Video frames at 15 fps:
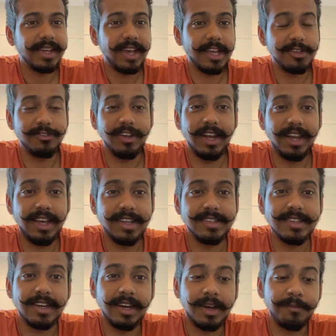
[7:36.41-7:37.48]
as well as
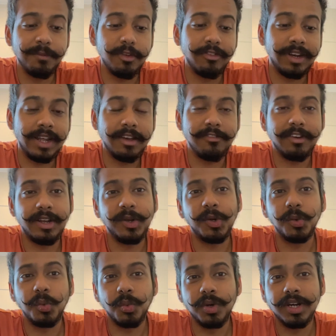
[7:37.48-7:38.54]
when I went
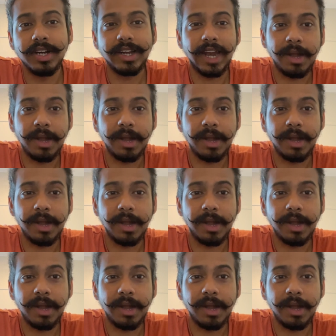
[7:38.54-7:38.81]
to work